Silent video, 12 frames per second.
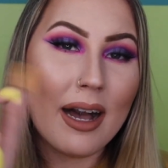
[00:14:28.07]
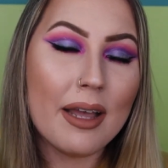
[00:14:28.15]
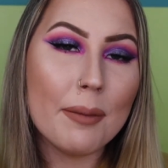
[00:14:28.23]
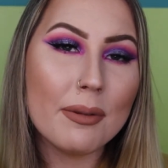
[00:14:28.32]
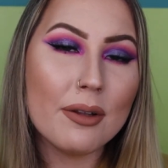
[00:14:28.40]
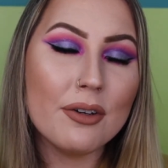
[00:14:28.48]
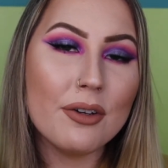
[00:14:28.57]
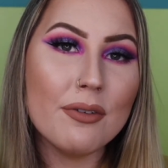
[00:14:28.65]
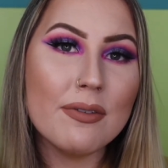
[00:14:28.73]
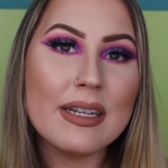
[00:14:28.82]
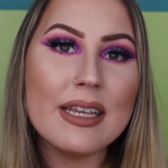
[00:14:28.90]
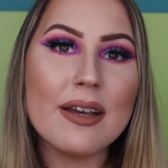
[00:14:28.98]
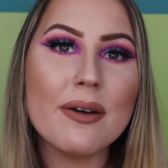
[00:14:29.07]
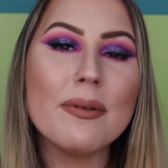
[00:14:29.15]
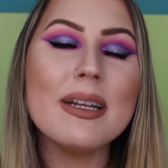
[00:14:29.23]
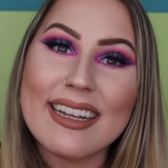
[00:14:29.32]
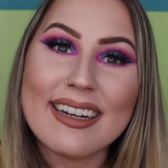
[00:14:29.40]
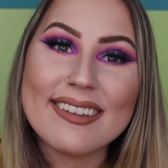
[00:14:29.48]
I upload a new video.
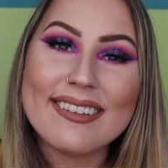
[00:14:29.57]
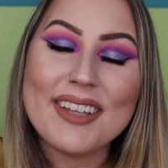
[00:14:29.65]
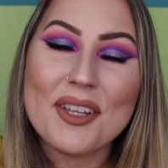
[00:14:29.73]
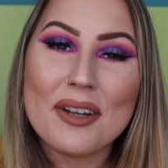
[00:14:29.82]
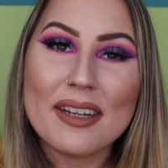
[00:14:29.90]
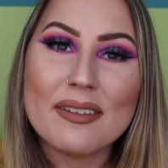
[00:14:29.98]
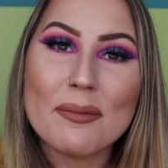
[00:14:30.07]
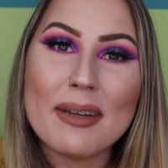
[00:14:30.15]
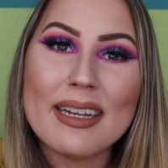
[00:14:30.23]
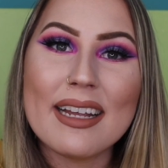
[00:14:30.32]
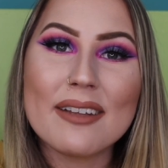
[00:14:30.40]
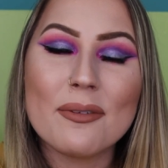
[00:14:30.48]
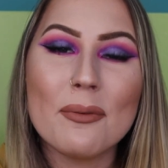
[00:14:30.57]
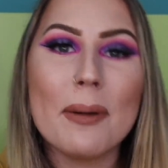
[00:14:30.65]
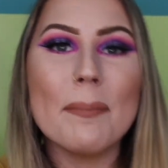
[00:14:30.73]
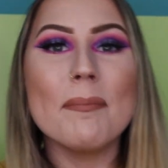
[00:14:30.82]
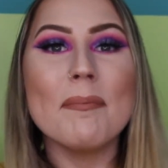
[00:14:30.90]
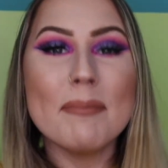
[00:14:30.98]
And I'll see you guys in my next
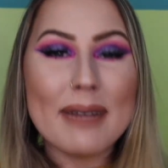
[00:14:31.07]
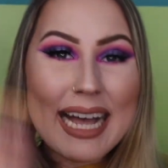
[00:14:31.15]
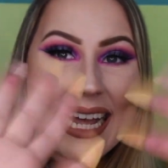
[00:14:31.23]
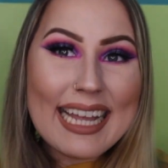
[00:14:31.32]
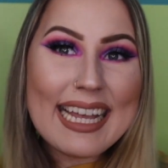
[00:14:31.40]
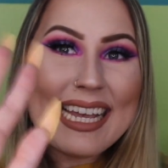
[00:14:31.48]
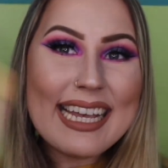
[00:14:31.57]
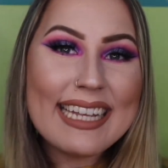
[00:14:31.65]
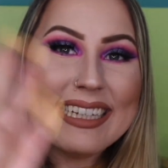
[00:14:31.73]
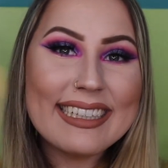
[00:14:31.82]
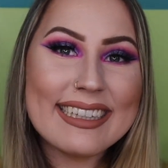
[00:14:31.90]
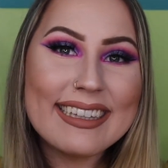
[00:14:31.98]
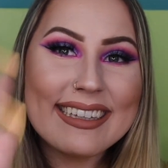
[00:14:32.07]
one. Bye!